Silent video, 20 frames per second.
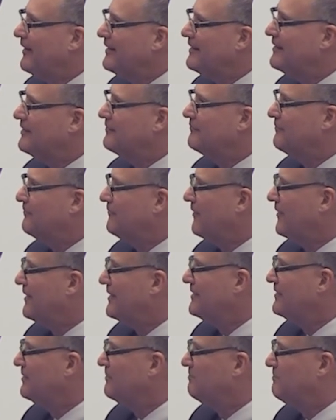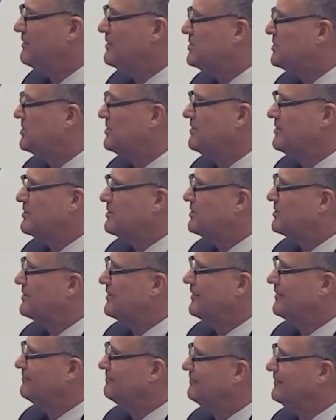I can find a business
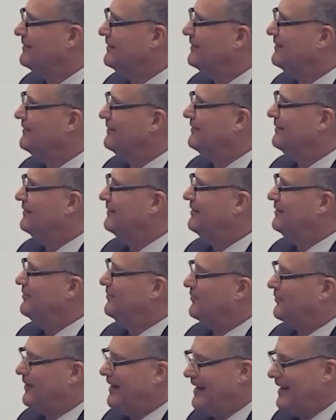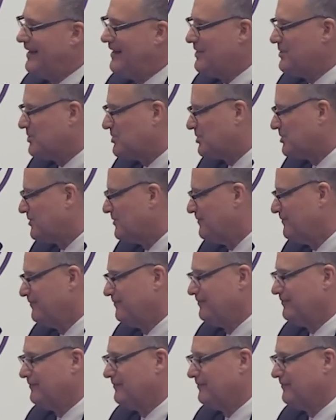that, you know, has